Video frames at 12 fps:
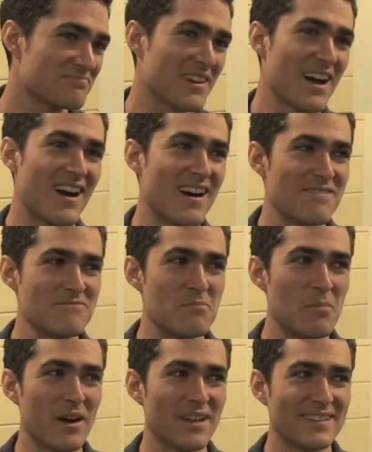
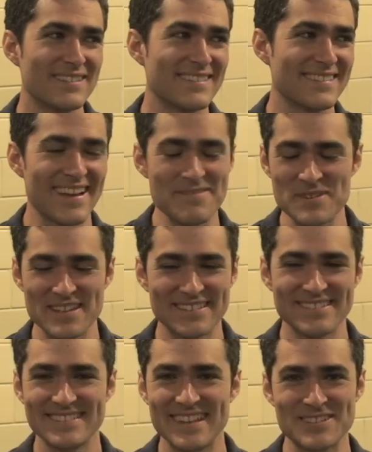But I
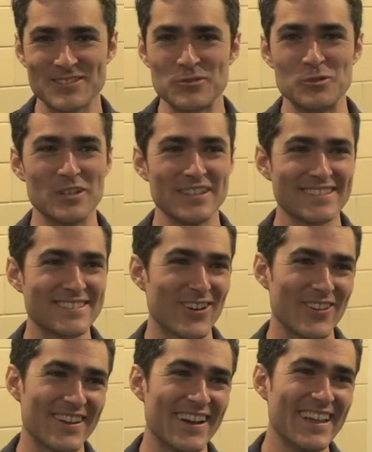mean, it's school,
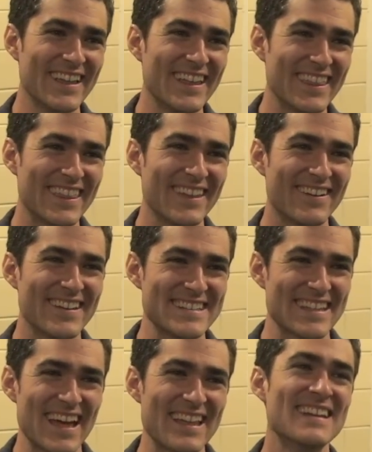so there is
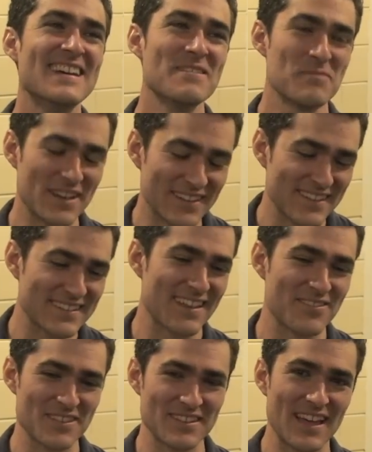that. But it does
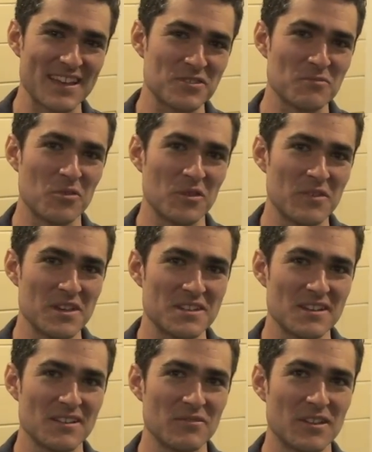have the natural
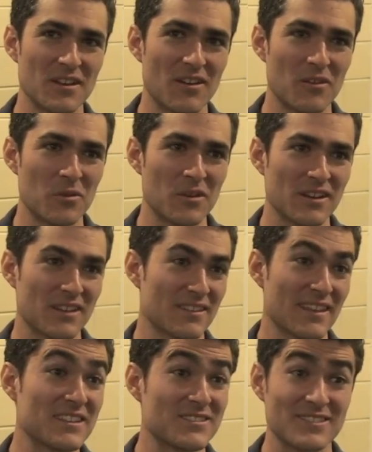motivation of the artwork,
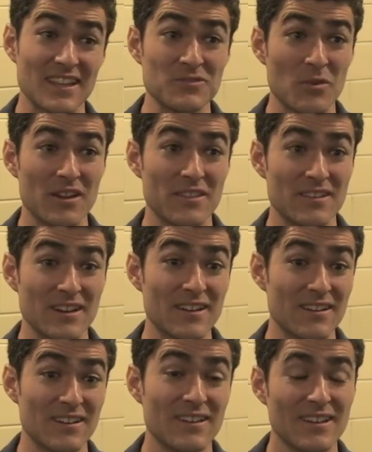and that's why they're
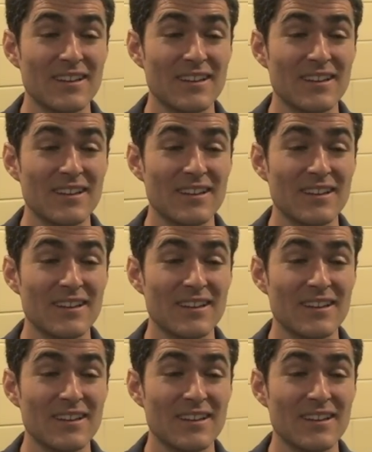here.